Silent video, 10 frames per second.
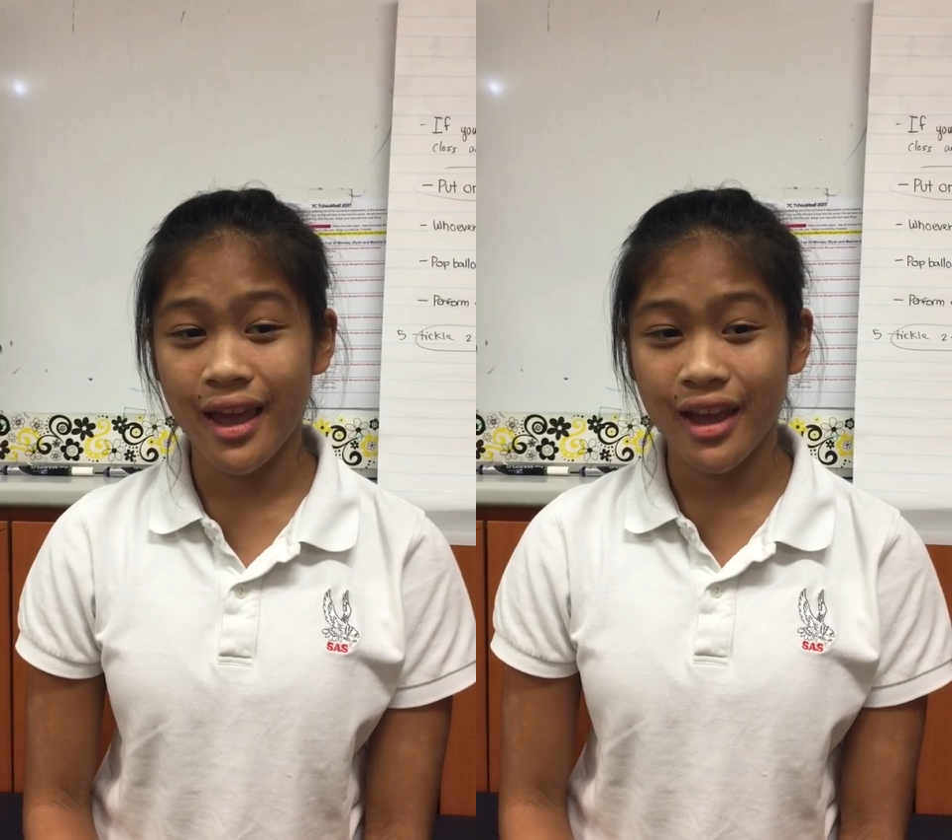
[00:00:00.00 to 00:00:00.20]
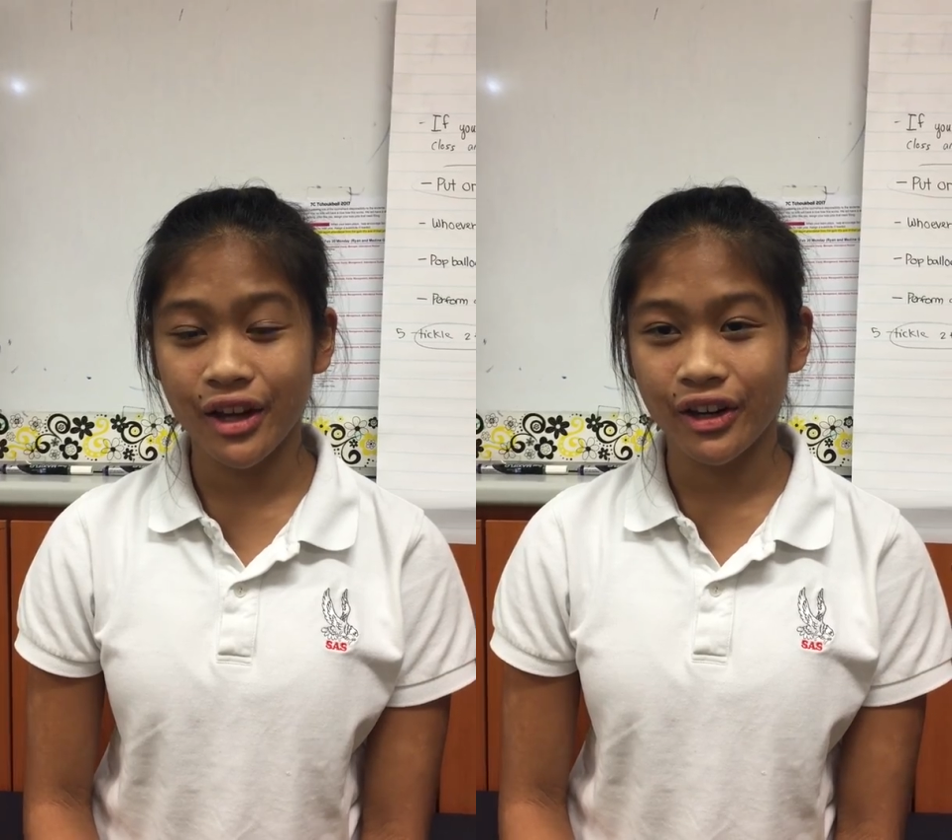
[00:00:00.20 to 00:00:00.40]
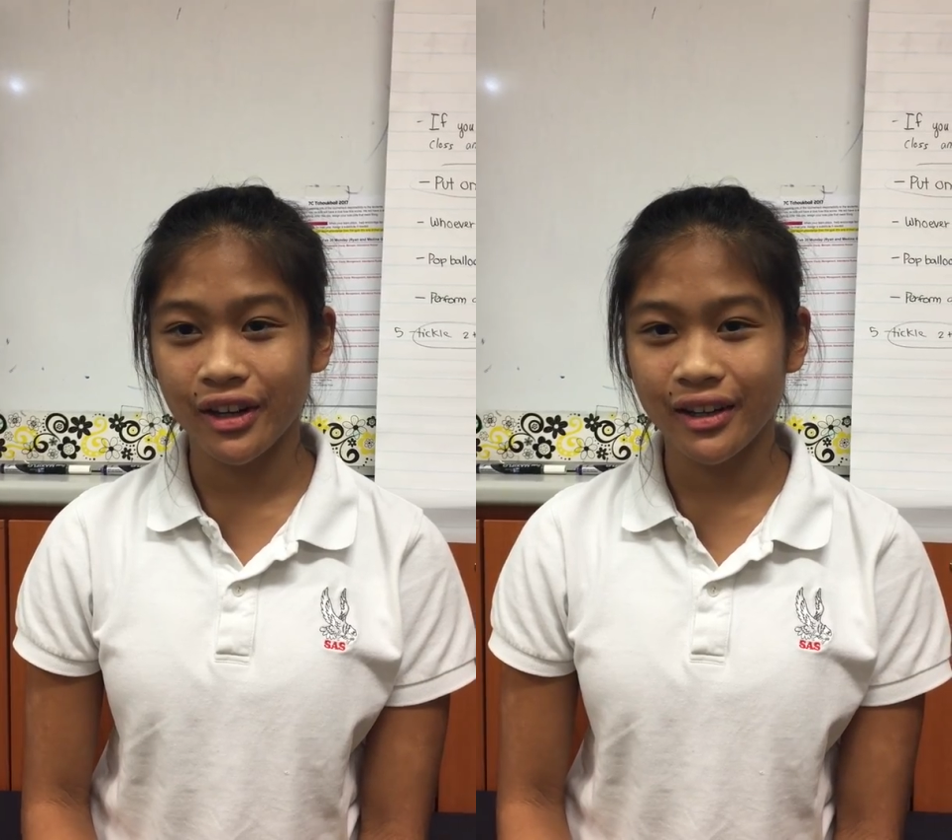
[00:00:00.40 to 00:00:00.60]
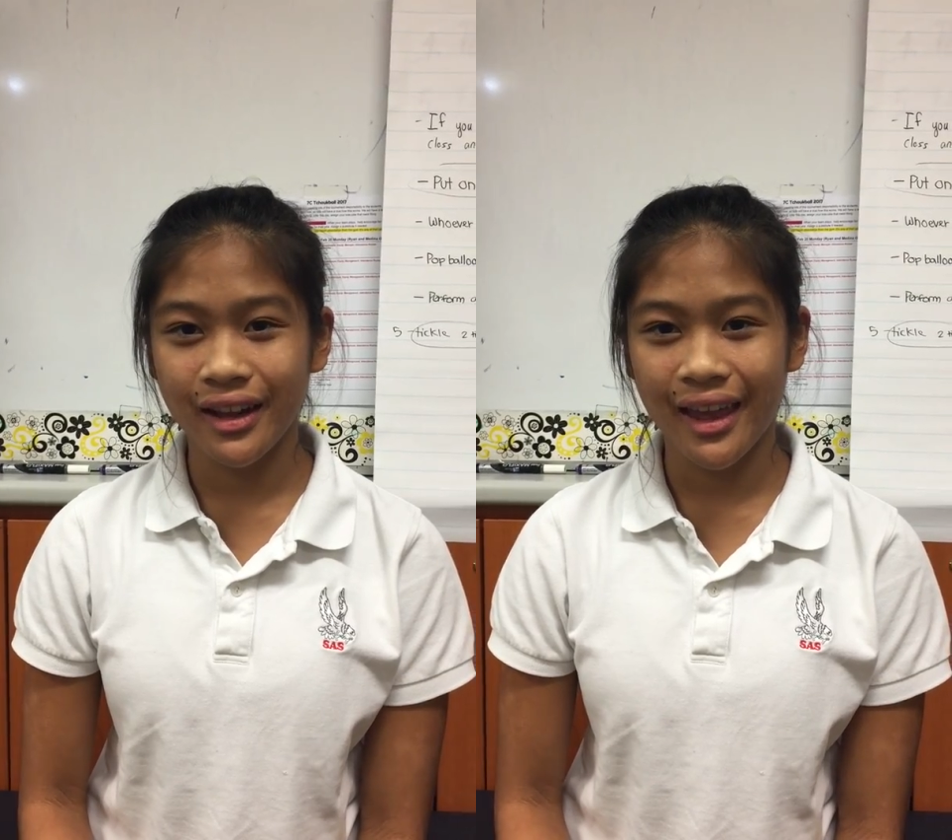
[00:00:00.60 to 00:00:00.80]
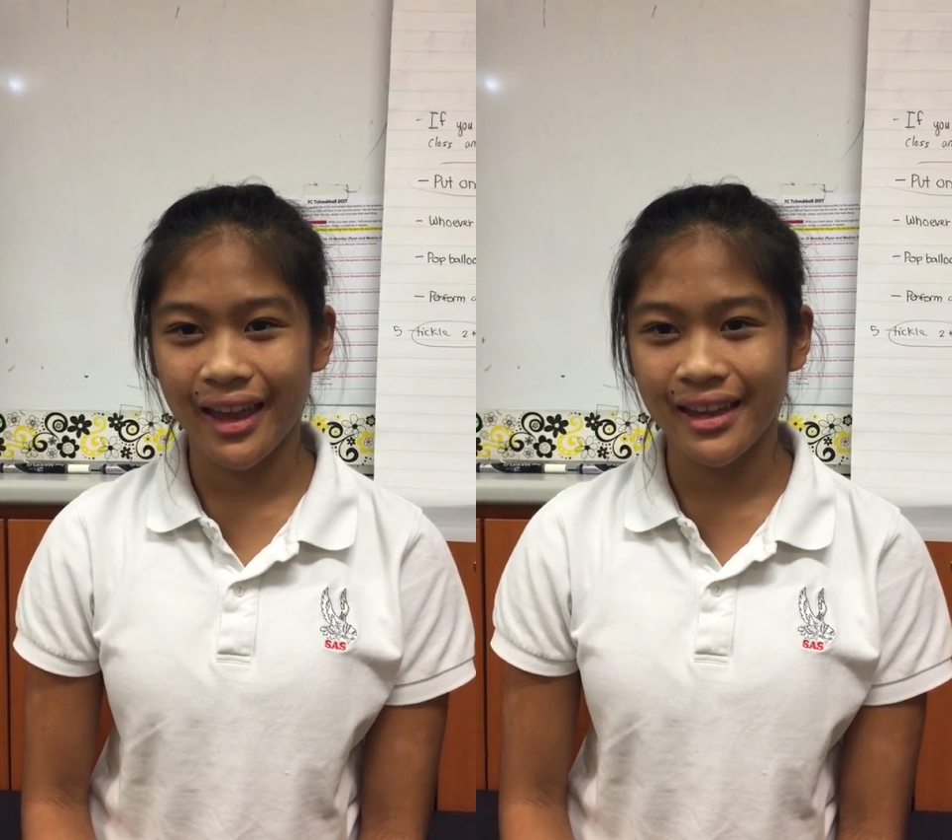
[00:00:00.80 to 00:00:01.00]
anger,
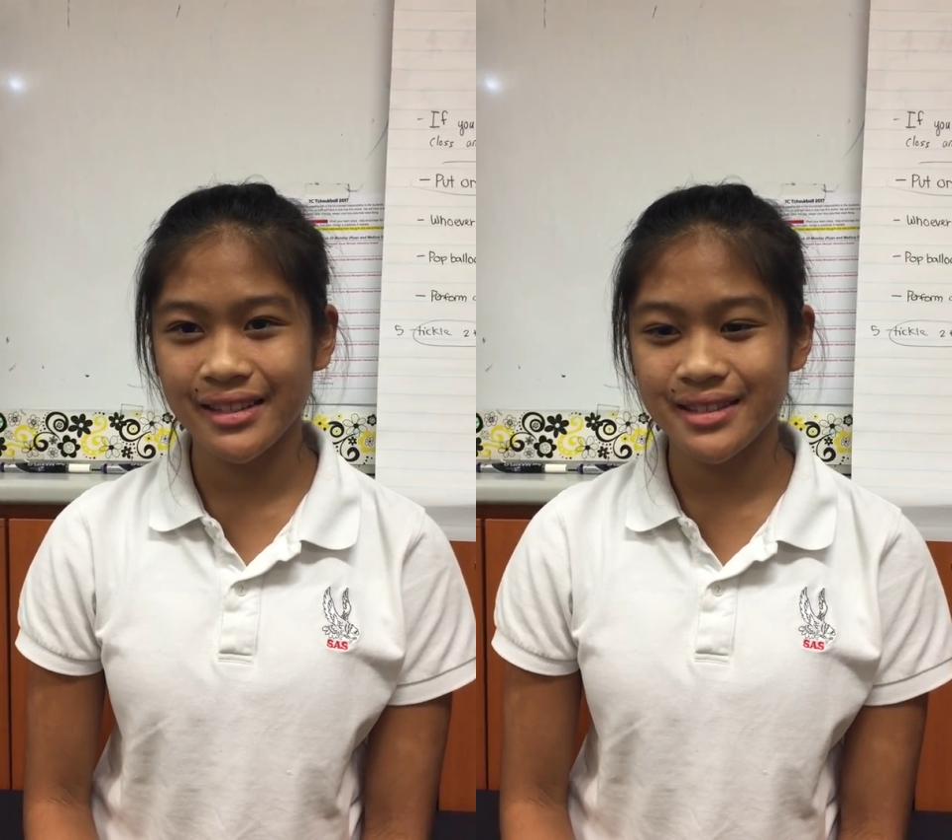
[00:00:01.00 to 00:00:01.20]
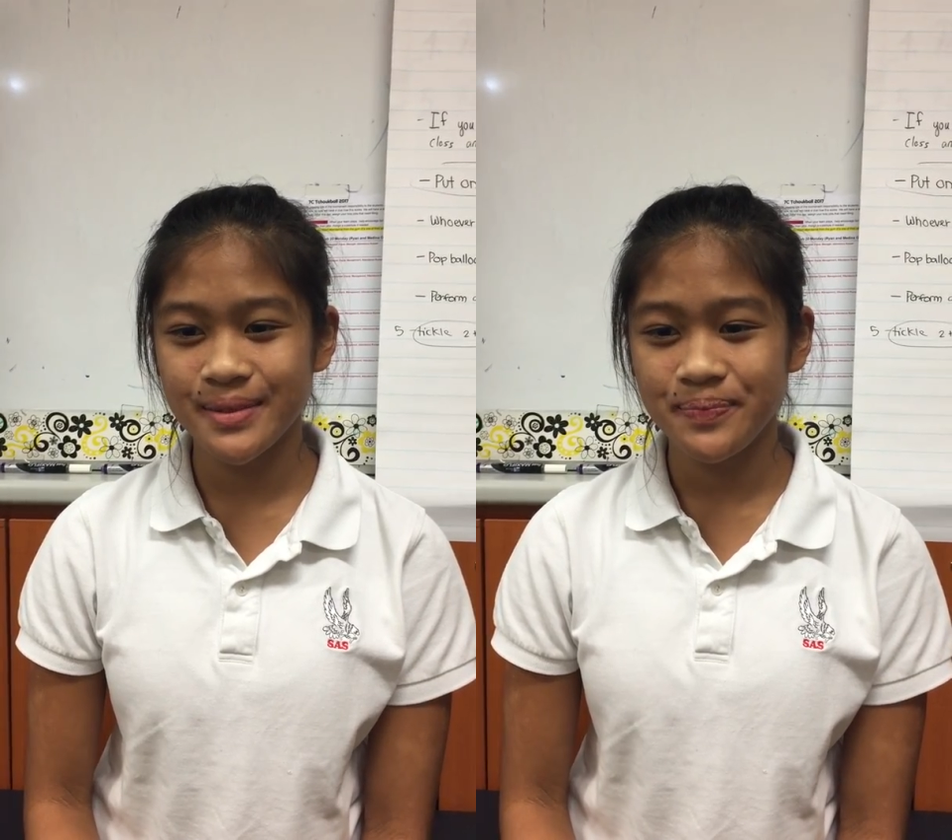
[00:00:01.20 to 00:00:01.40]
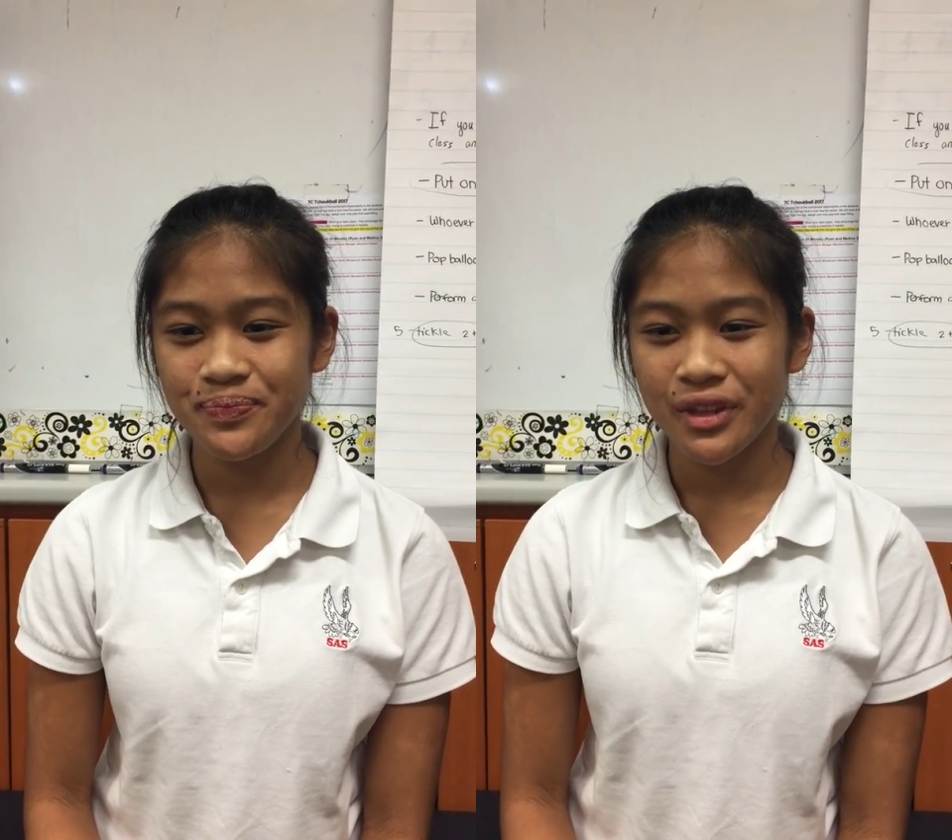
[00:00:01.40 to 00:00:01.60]
hate,